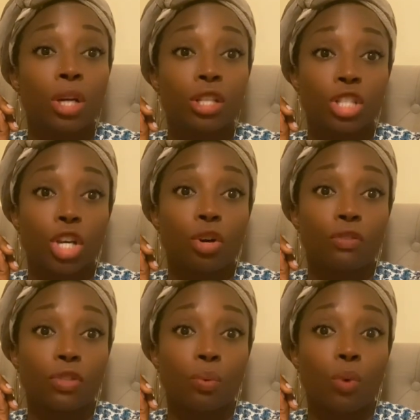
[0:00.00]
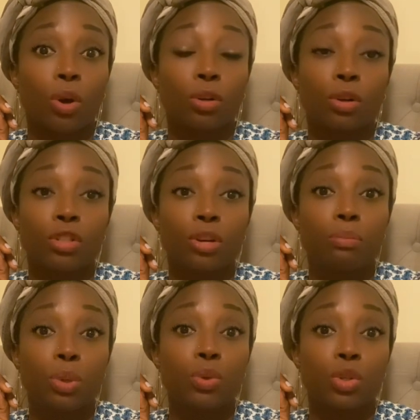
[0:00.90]
take over the world are the
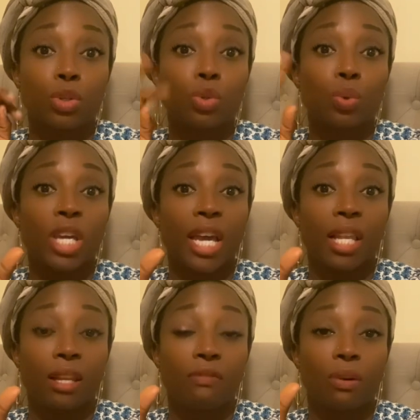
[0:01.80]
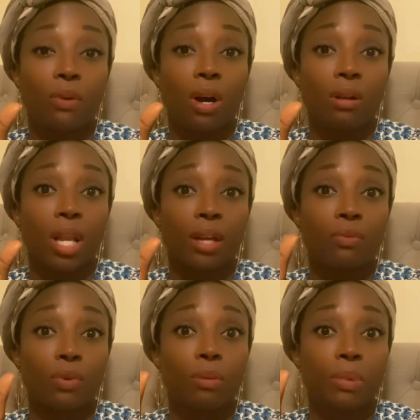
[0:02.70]
abusers who can't live around like
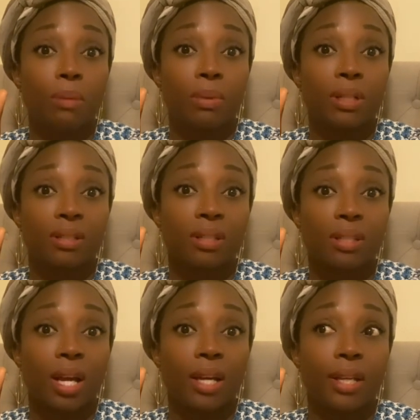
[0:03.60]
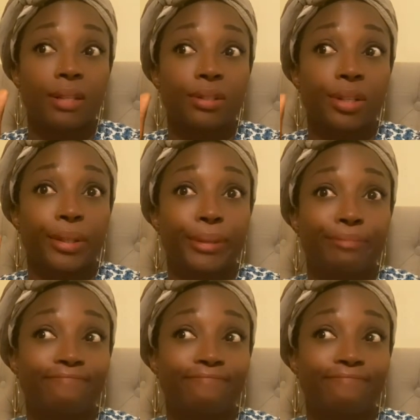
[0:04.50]
real people in society. So